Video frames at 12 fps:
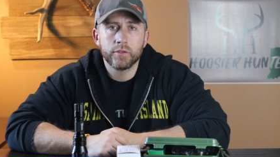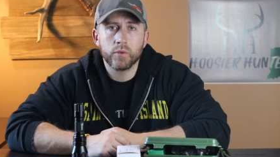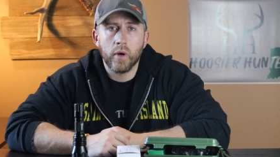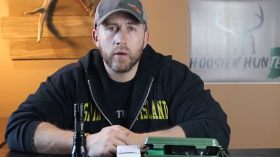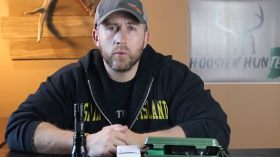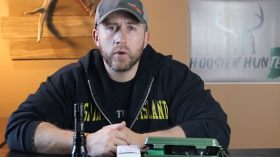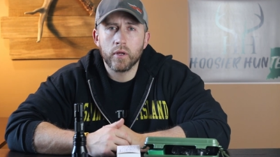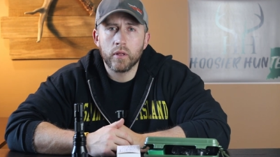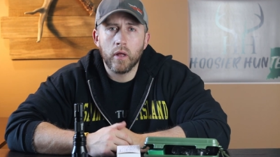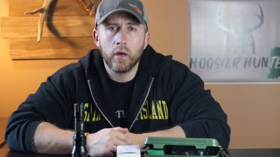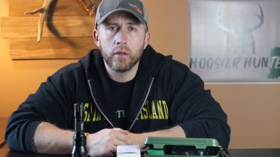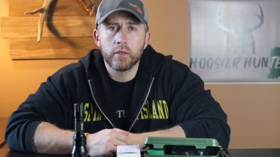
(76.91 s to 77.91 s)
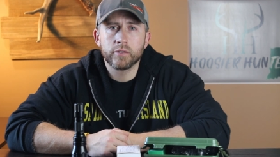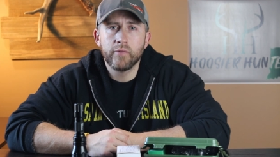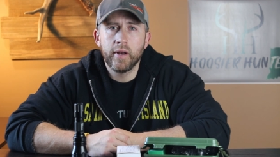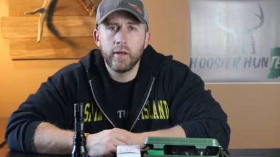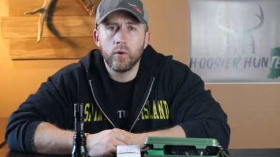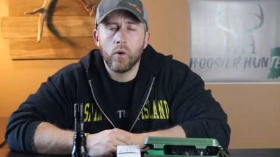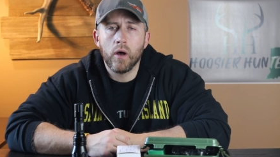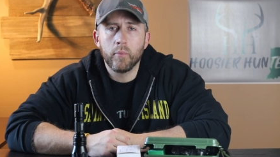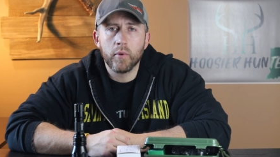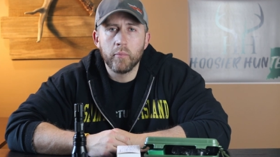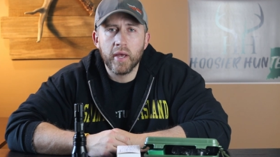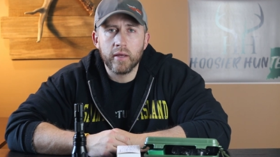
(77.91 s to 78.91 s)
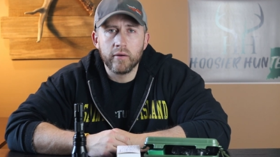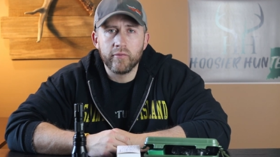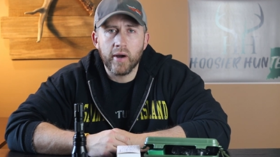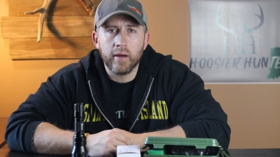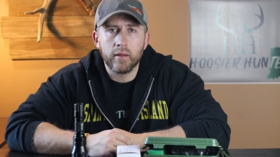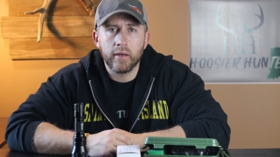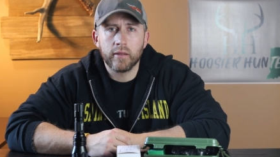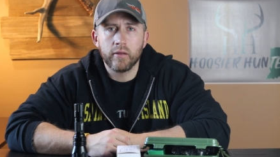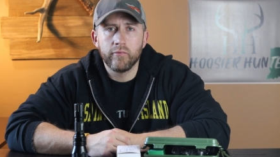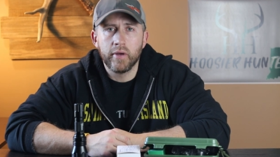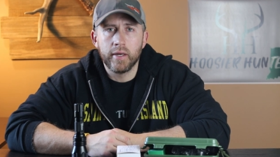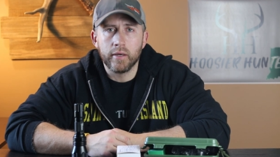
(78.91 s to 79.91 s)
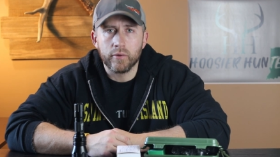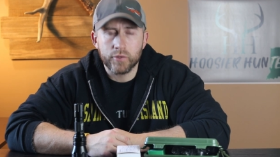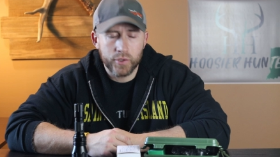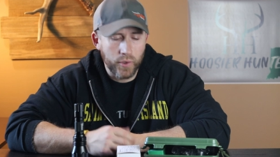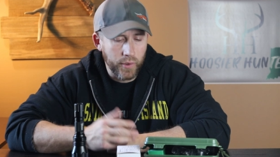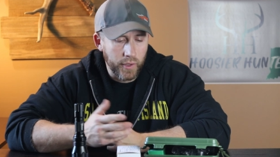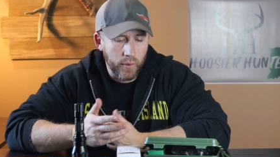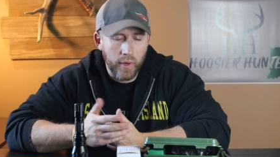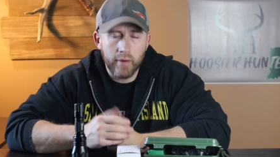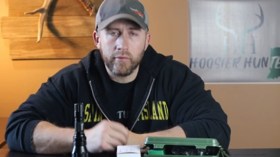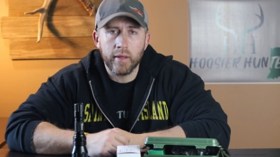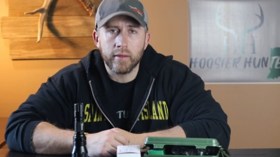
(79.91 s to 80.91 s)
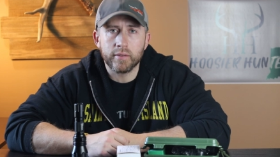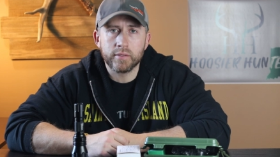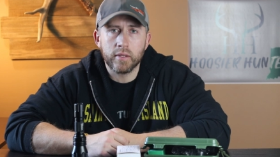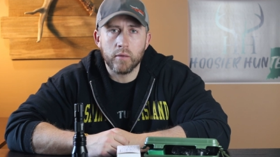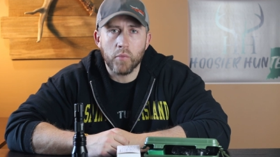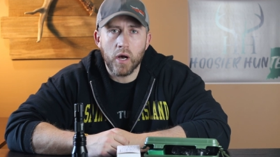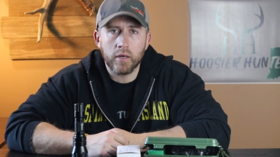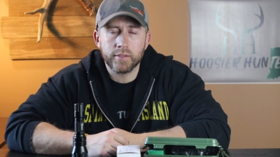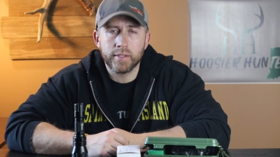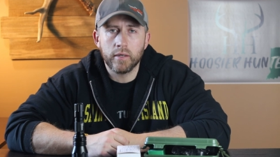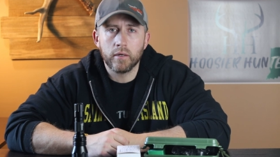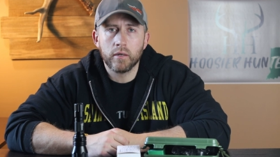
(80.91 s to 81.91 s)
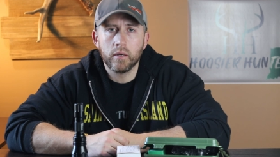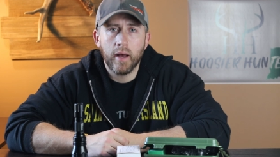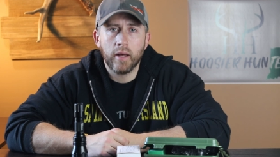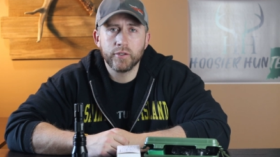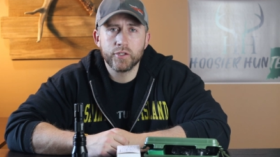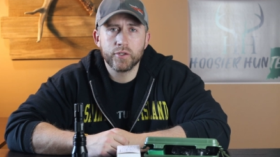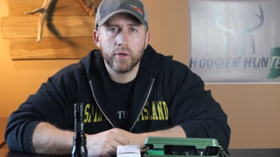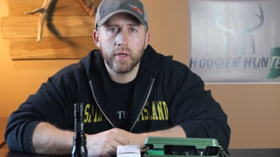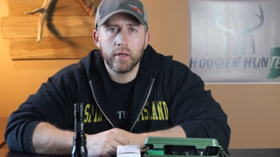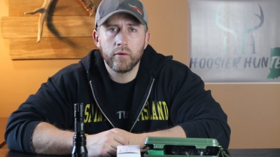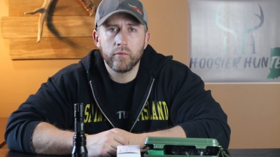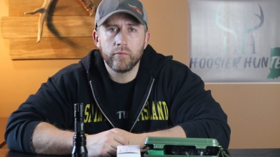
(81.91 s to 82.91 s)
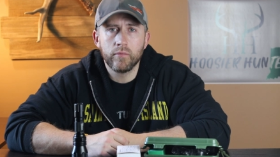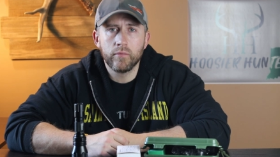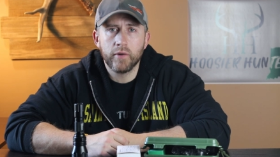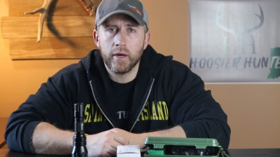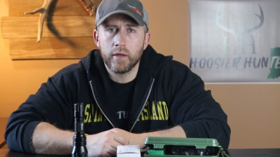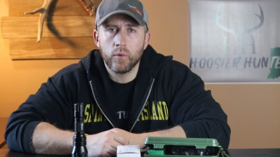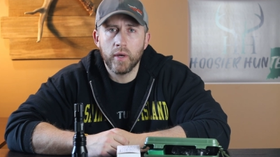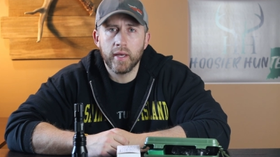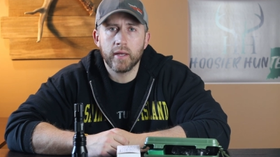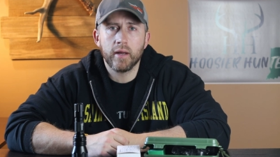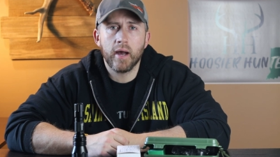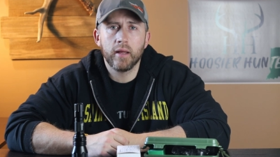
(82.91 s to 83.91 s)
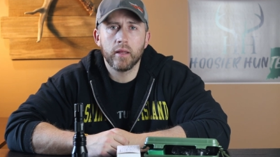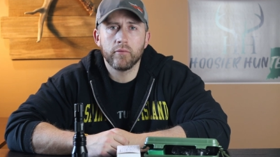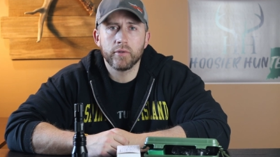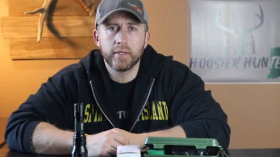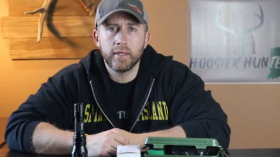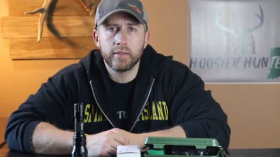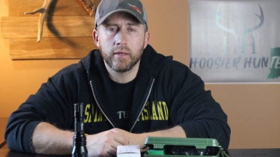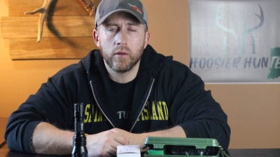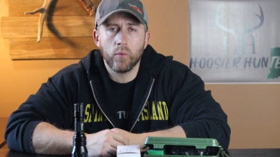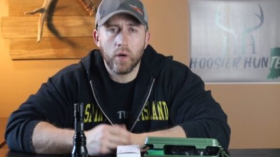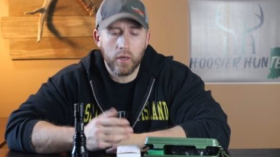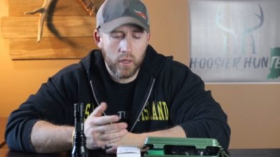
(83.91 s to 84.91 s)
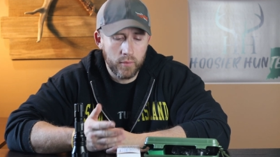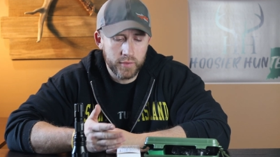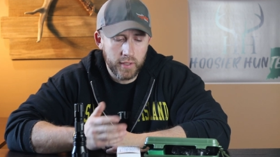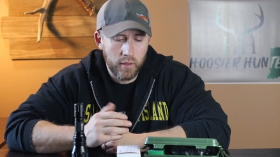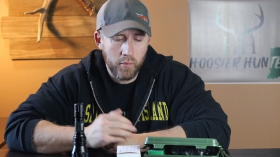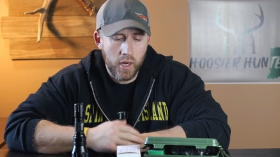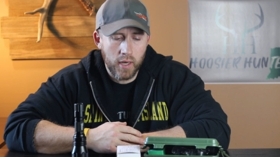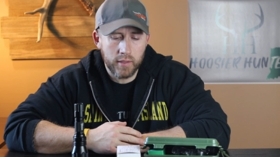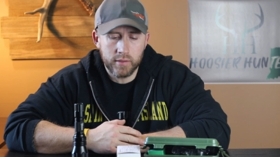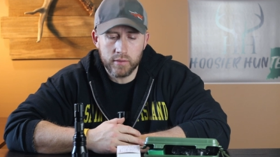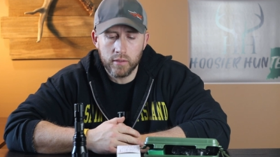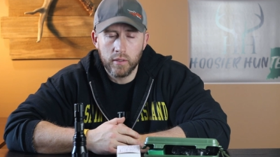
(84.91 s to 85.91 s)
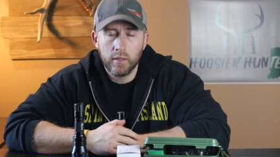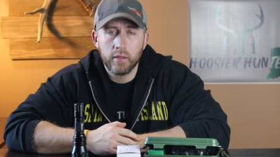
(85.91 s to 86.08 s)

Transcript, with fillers: So I don't want to clog this video up and make it a very lengthy video showing you everything that's in the box here. I'll just show you at a very quick and high level detail what comes in the box,